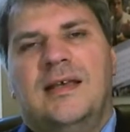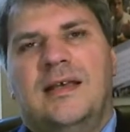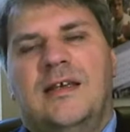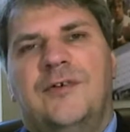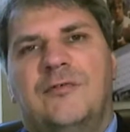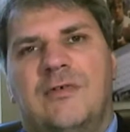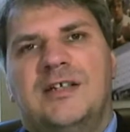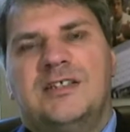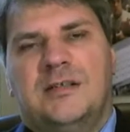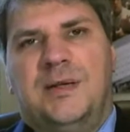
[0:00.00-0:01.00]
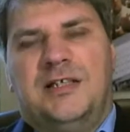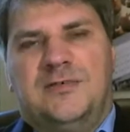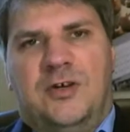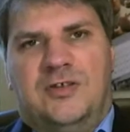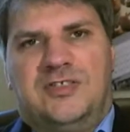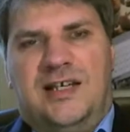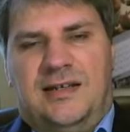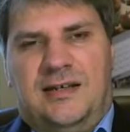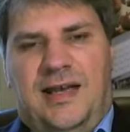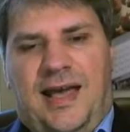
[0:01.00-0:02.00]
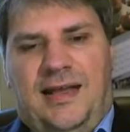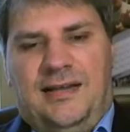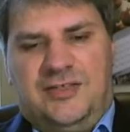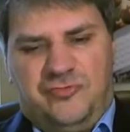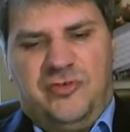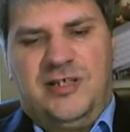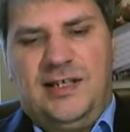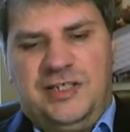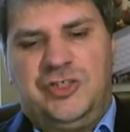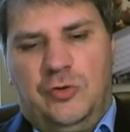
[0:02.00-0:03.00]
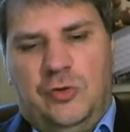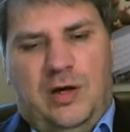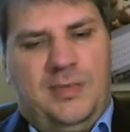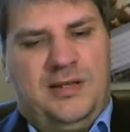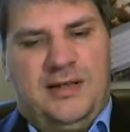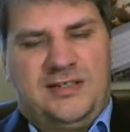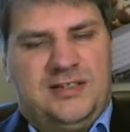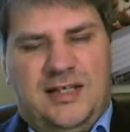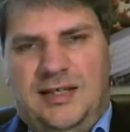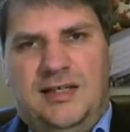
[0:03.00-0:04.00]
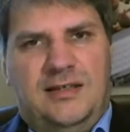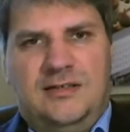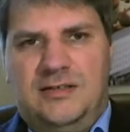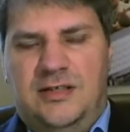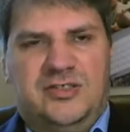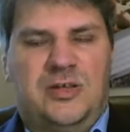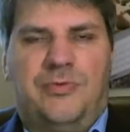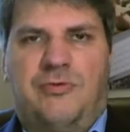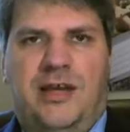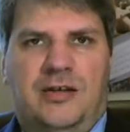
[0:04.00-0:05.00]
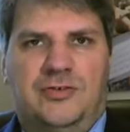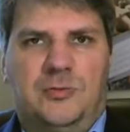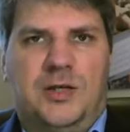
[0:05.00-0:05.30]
if you're writing a piece of content and it's really short, let's say sub 300